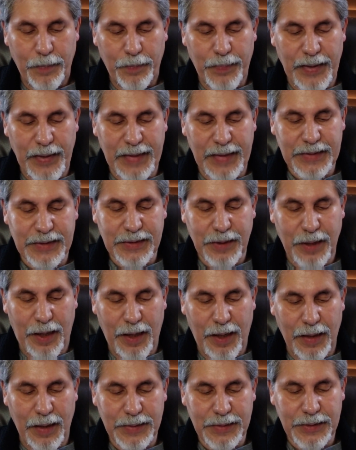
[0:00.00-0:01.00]
based
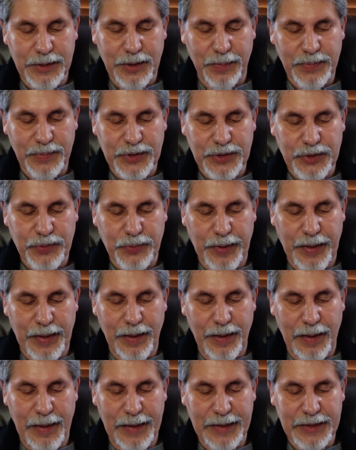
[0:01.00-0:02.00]
on some
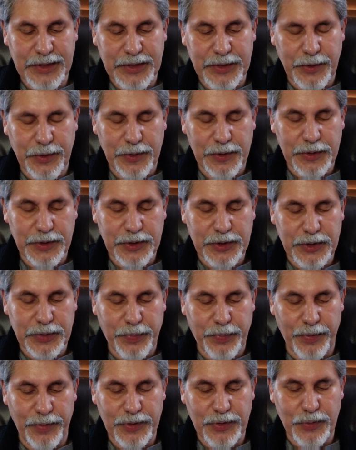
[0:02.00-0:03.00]
straight-laced
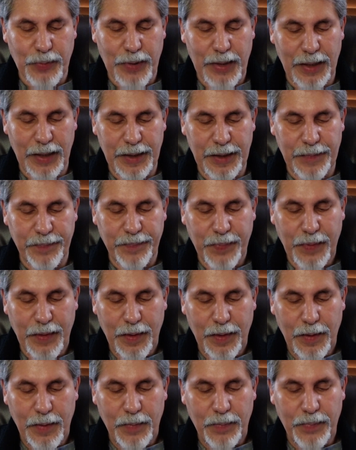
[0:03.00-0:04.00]
spirituality,
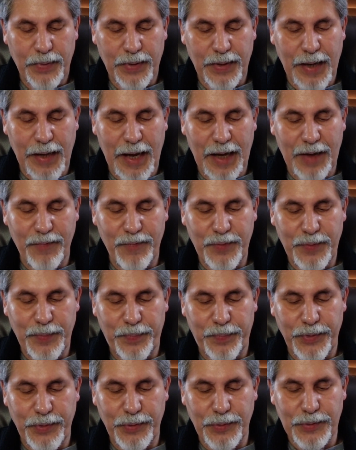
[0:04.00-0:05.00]
but I
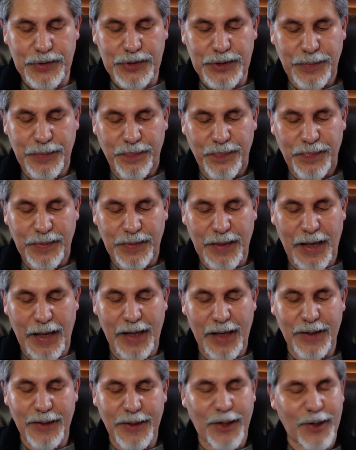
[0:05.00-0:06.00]
rebuked
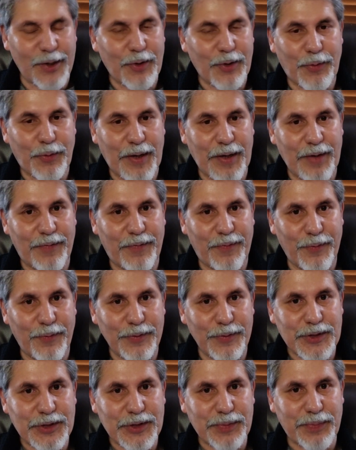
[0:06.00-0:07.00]
that
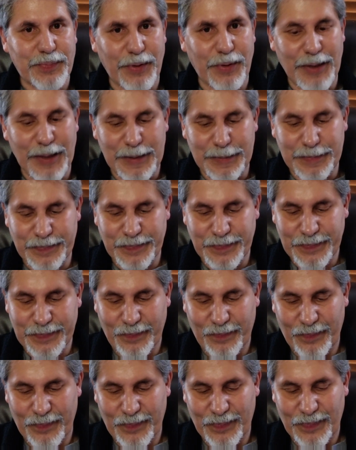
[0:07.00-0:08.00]
ungrateful spirit.
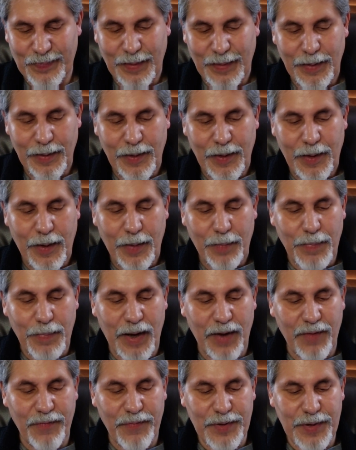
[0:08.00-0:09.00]

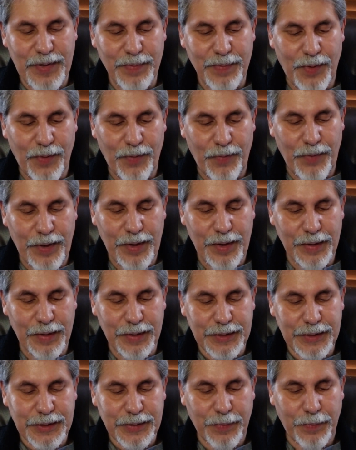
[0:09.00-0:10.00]
Mavi
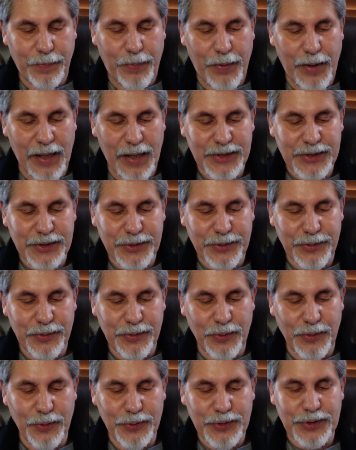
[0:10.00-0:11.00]
Maria's posture
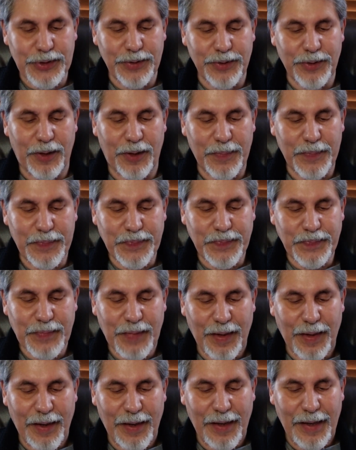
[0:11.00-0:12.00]
loosened up,
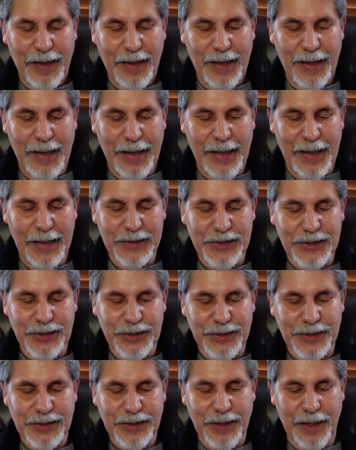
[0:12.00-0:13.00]
and
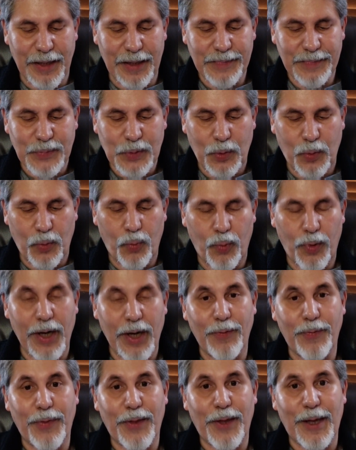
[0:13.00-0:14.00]
she said,
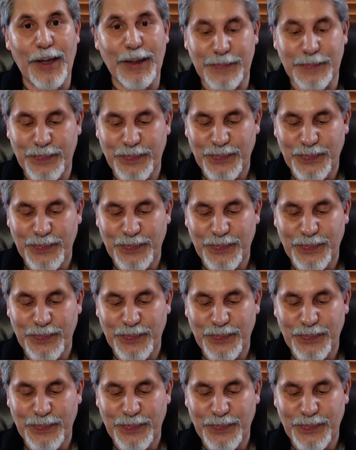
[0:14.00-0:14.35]
"Well then,